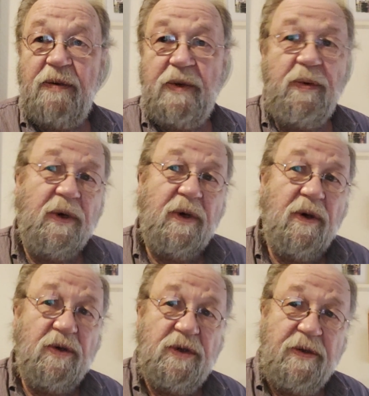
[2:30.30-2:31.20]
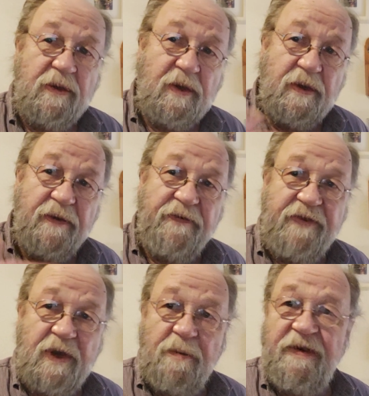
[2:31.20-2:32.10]
We want to go
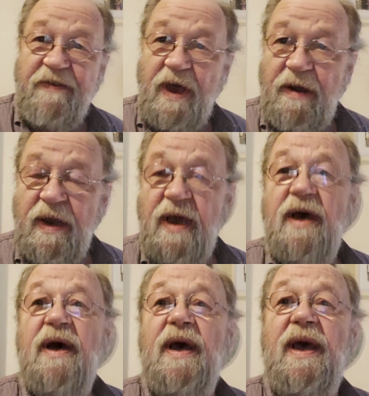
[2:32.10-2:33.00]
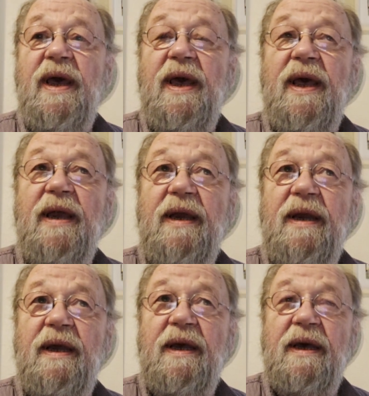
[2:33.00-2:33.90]
via Bavaria and